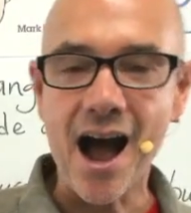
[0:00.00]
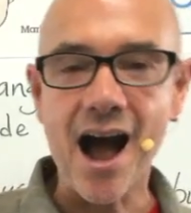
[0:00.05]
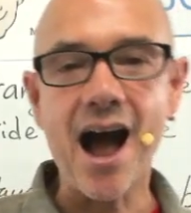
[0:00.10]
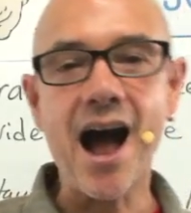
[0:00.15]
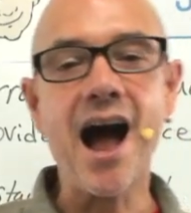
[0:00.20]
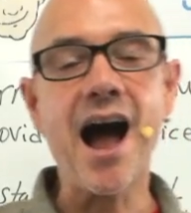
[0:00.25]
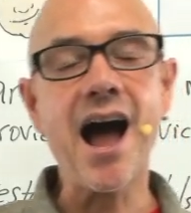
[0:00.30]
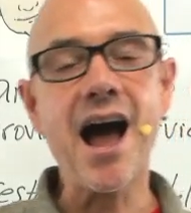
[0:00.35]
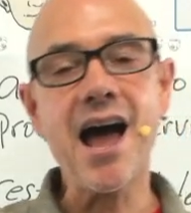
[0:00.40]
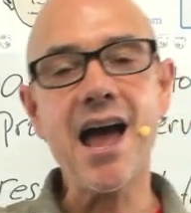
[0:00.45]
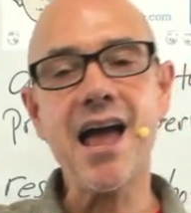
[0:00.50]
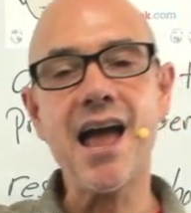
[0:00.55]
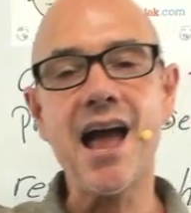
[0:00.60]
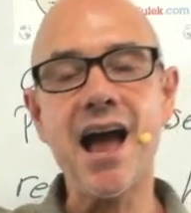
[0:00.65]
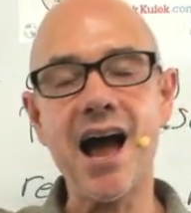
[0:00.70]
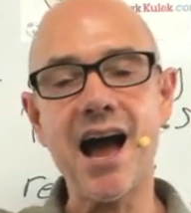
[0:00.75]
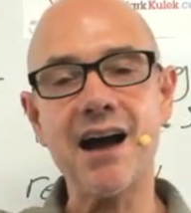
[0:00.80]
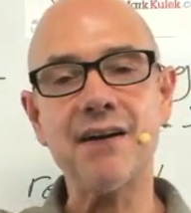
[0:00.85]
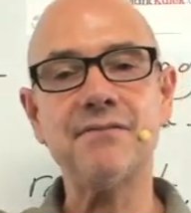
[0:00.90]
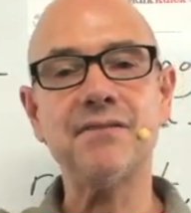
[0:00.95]
I
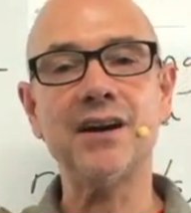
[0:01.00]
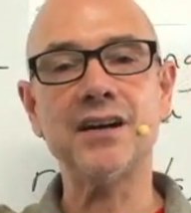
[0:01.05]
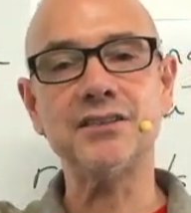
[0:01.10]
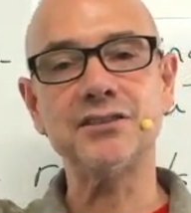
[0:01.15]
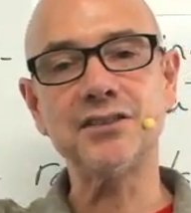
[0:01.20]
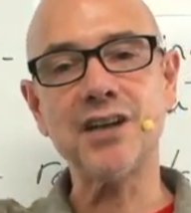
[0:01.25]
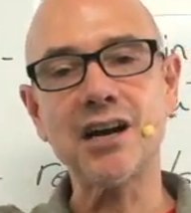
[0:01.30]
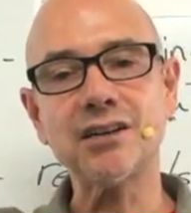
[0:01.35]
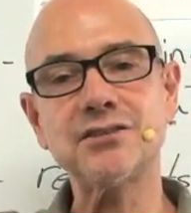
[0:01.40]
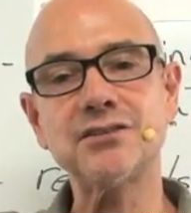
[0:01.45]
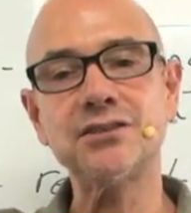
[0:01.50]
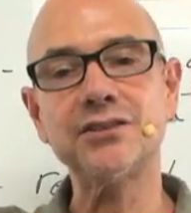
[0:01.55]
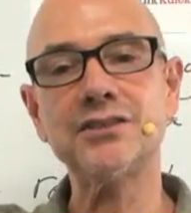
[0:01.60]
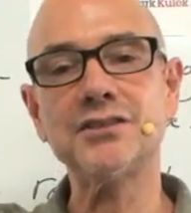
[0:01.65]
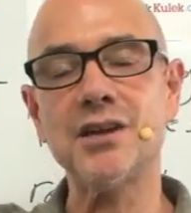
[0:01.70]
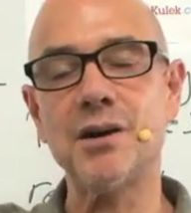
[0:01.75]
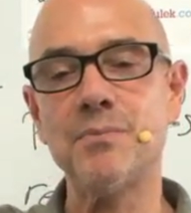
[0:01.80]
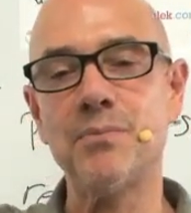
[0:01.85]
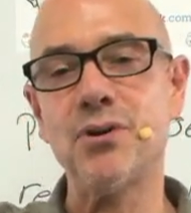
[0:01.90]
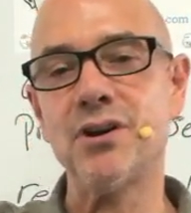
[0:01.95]
have a doctor's
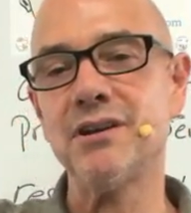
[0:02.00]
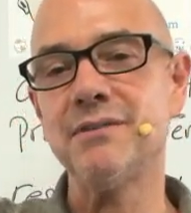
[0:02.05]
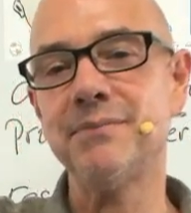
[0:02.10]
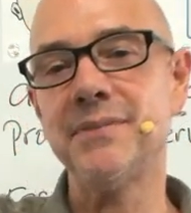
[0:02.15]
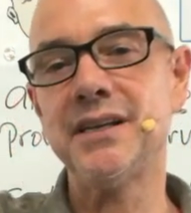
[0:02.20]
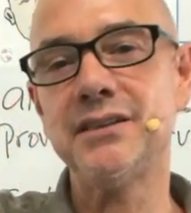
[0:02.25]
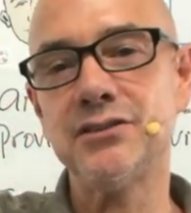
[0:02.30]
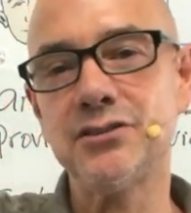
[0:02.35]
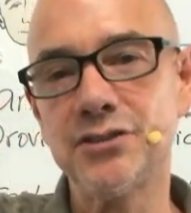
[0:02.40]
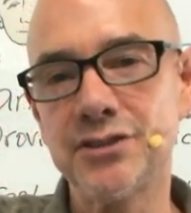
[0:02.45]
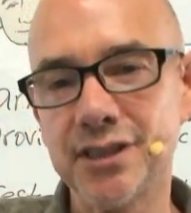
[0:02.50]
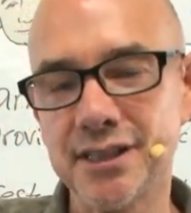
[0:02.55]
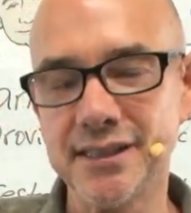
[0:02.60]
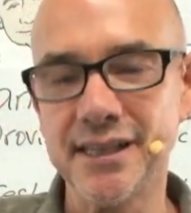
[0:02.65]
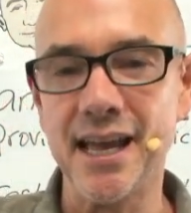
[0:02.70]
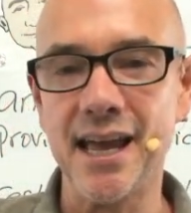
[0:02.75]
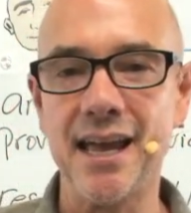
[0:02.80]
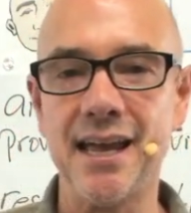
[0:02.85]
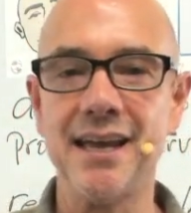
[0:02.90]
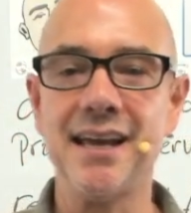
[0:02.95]
appointment
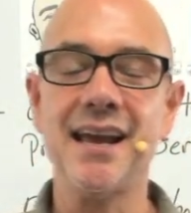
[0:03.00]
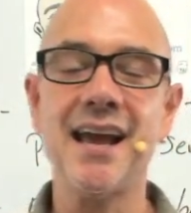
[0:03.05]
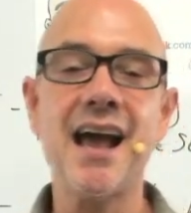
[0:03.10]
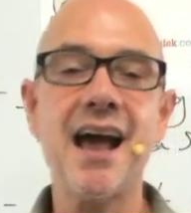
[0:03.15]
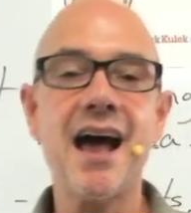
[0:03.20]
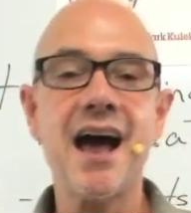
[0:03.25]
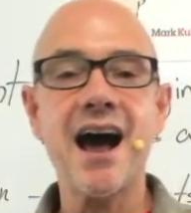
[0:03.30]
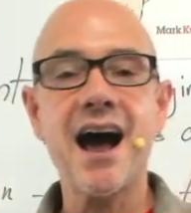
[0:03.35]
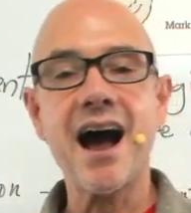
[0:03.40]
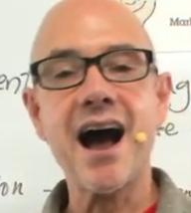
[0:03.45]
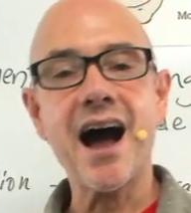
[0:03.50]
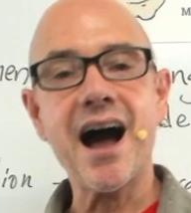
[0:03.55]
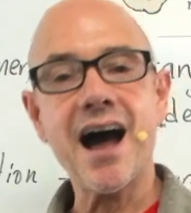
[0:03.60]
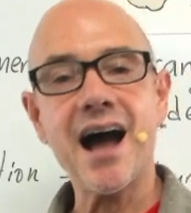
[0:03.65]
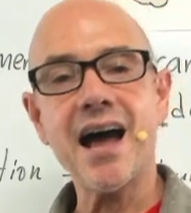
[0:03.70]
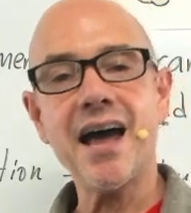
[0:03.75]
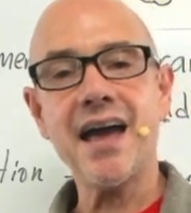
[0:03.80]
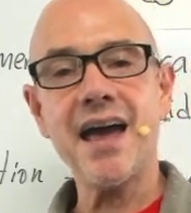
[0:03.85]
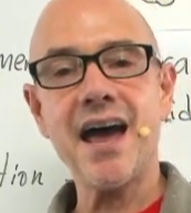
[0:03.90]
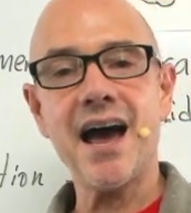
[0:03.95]
today.
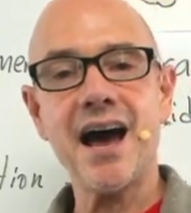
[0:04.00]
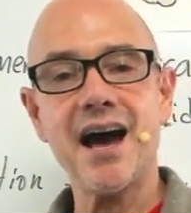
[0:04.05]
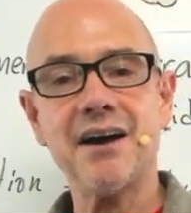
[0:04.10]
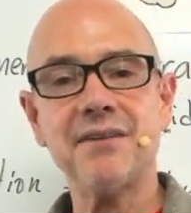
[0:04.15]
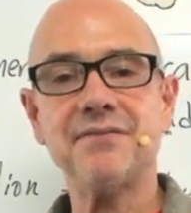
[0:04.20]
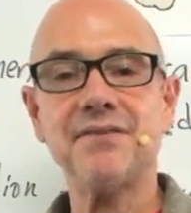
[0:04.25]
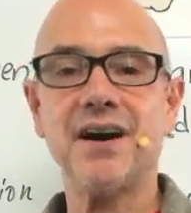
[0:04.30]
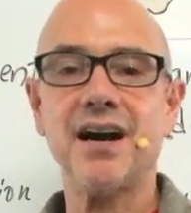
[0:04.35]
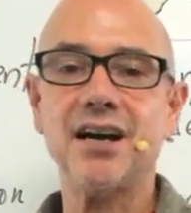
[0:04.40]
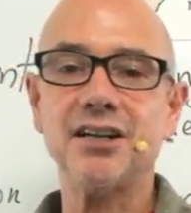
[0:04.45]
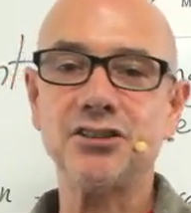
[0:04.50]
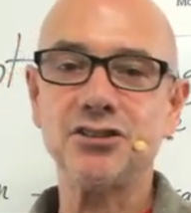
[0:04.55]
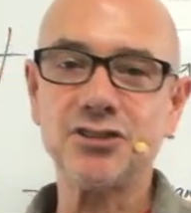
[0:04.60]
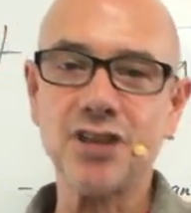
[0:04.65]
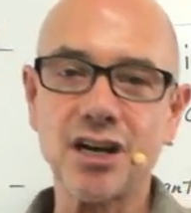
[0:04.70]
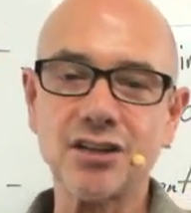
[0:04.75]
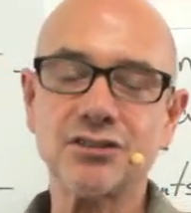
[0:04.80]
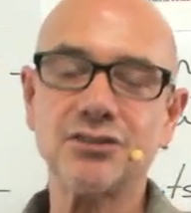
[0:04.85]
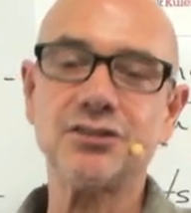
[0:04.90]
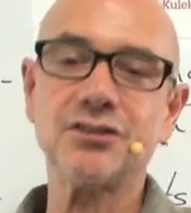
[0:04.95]
I have a
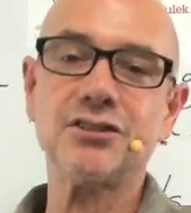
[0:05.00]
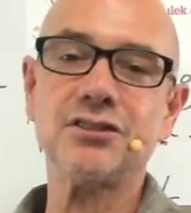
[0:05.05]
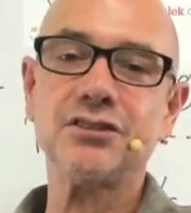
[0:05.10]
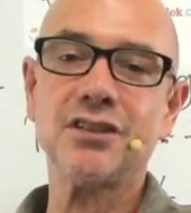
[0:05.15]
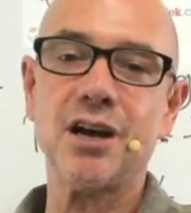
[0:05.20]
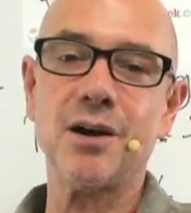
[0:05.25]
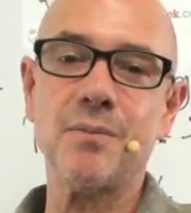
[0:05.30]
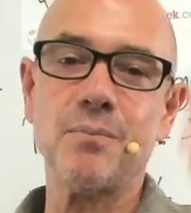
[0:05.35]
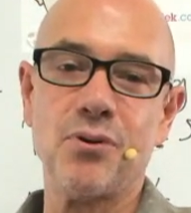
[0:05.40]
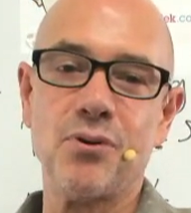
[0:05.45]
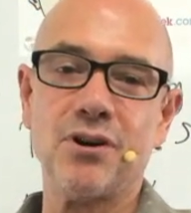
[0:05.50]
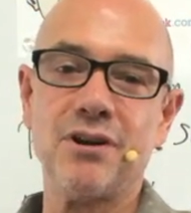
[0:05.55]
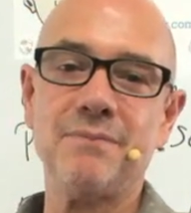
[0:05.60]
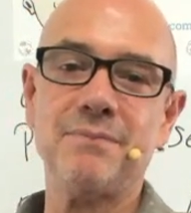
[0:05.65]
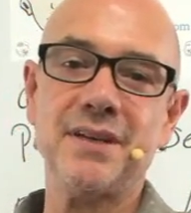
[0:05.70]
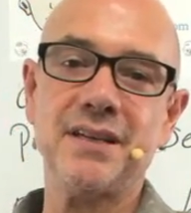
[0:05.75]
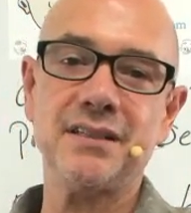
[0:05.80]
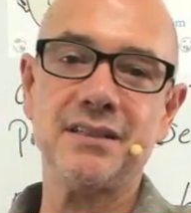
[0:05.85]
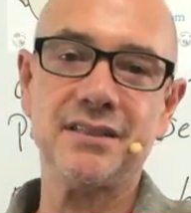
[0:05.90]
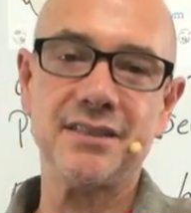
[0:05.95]
doctor's
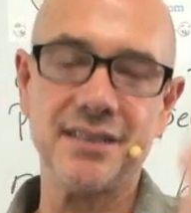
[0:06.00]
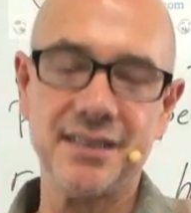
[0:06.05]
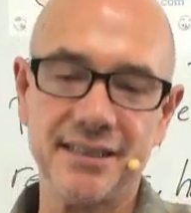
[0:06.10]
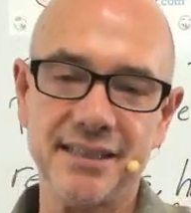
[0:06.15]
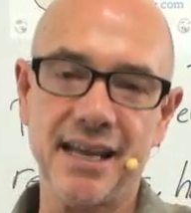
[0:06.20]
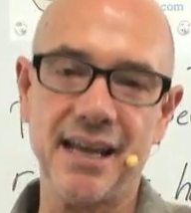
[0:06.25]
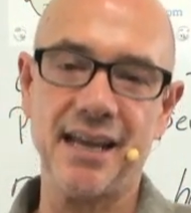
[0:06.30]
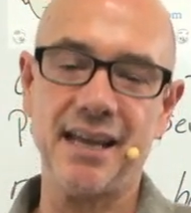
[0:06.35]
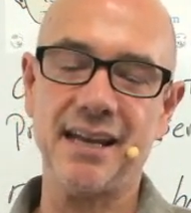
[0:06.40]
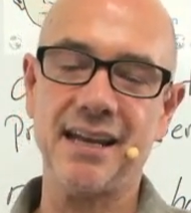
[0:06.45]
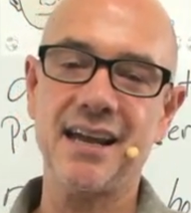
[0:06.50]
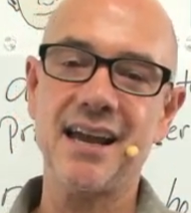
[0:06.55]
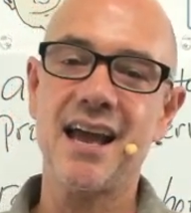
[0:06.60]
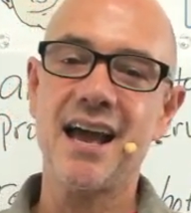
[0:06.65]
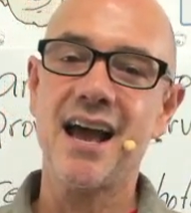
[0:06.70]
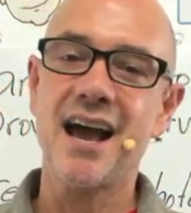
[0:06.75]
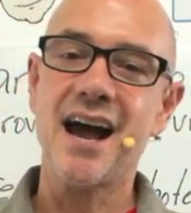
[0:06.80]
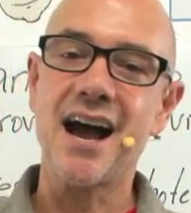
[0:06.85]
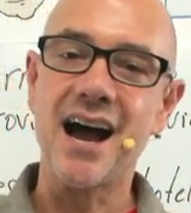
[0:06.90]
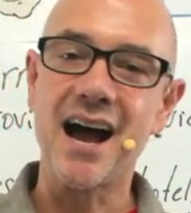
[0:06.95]
appointment today.
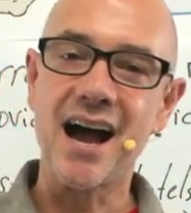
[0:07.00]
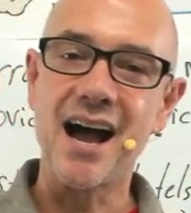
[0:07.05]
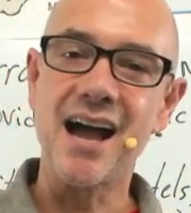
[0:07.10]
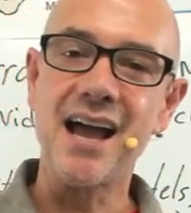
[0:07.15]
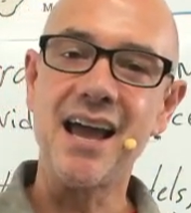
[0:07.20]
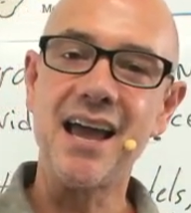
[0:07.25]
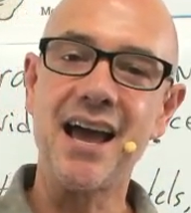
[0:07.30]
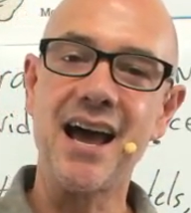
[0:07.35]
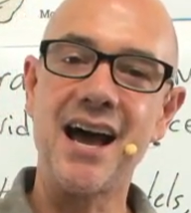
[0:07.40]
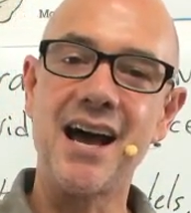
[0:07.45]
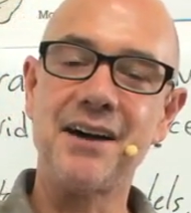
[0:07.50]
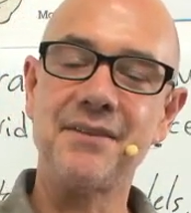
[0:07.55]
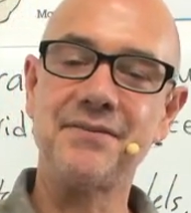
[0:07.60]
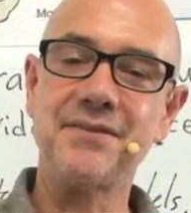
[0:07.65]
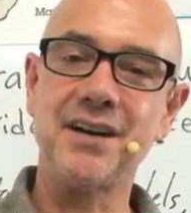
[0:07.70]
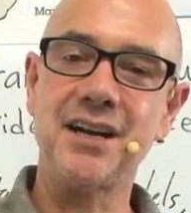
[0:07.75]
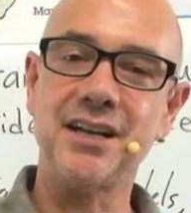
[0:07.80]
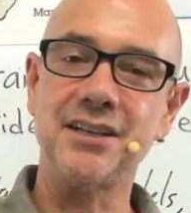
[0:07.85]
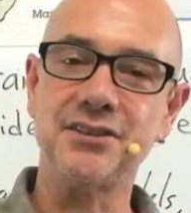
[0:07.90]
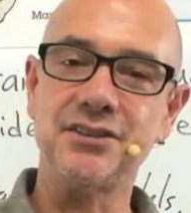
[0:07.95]
I have
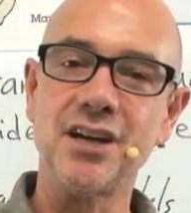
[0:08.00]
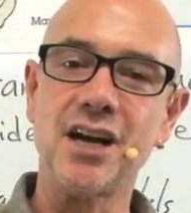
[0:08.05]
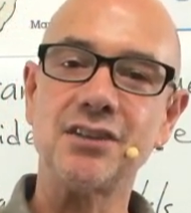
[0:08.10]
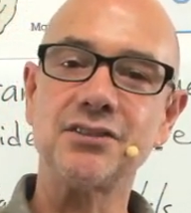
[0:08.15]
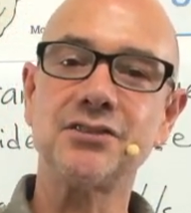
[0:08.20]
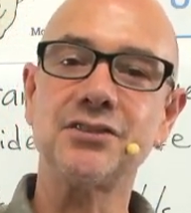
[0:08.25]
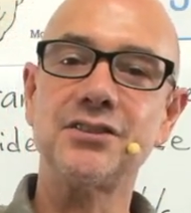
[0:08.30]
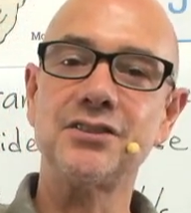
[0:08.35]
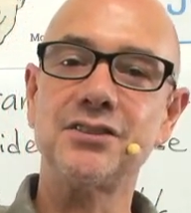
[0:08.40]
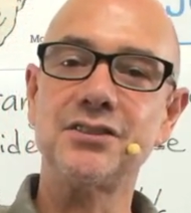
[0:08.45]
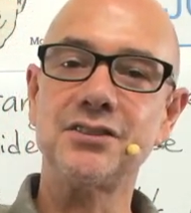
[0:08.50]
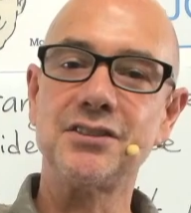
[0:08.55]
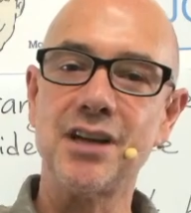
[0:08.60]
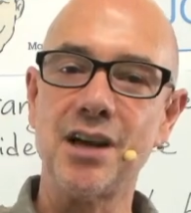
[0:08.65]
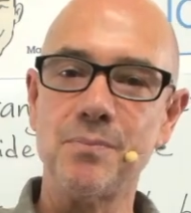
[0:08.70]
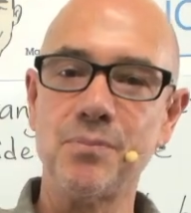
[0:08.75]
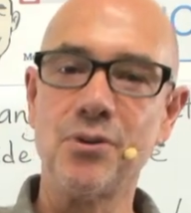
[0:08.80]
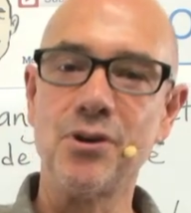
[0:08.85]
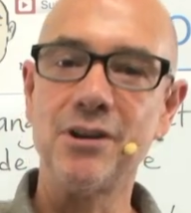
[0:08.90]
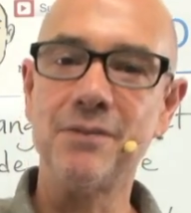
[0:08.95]
a doctor's
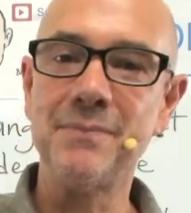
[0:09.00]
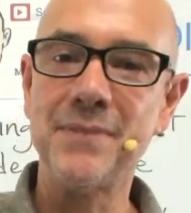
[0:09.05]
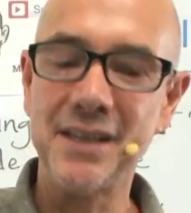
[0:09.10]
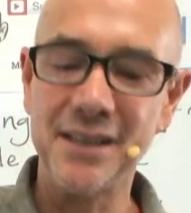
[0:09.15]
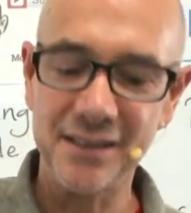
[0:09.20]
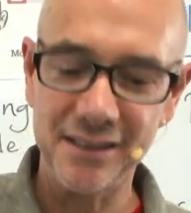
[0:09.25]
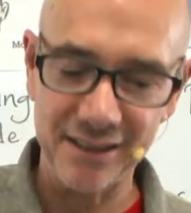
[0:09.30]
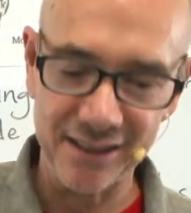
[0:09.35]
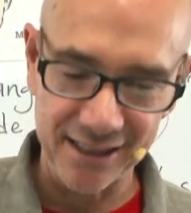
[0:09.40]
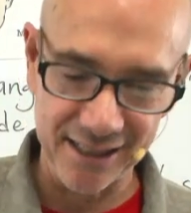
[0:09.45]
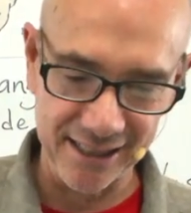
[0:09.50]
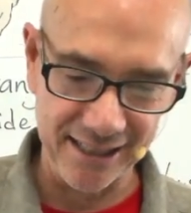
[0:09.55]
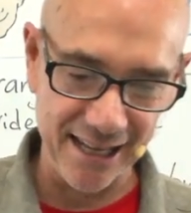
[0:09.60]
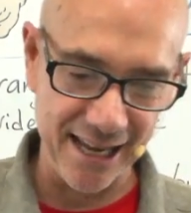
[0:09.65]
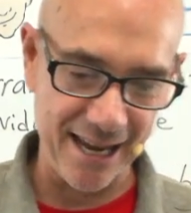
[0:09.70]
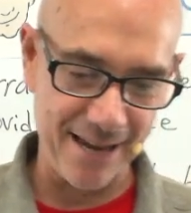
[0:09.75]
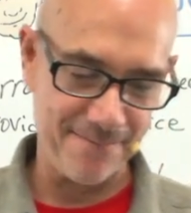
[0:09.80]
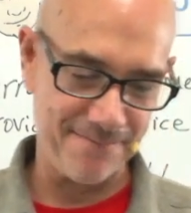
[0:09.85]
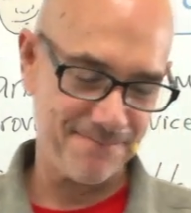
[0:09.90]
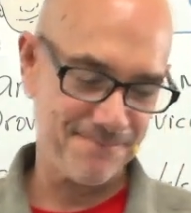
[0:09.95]
appointment
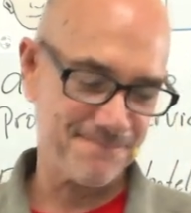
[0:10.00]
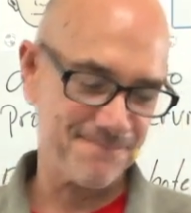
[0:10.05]
today.